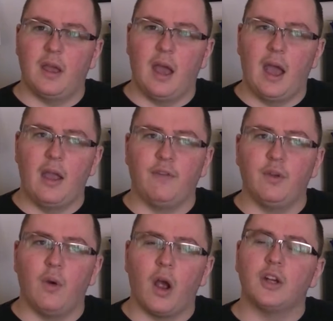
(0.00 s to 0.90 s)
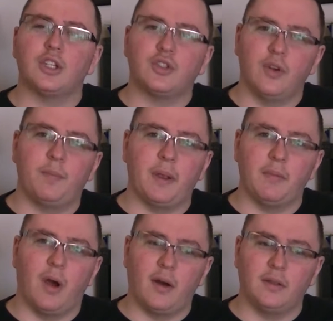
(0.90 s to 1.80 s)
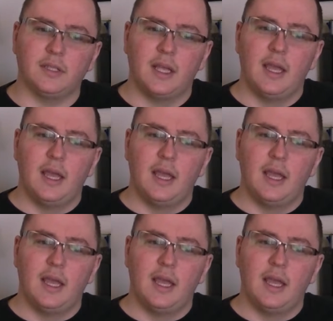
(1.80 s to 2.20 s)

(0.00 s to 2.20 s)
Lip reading: if you are stripping models,